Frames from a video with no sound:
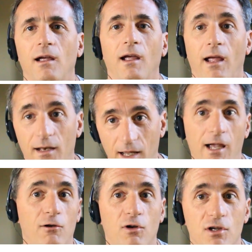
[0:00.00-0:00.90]
an
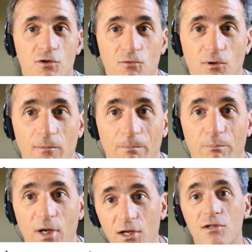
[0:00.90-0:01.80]
anarchist group.
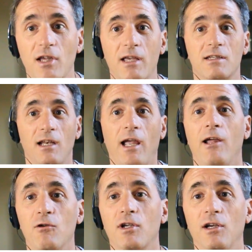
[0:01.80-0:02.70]
Because as an
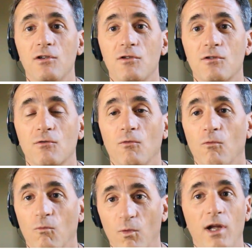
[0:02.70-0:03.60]
anarchist,
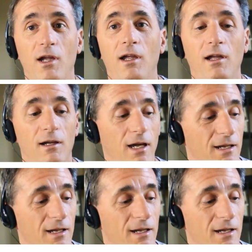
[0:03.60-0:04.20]
we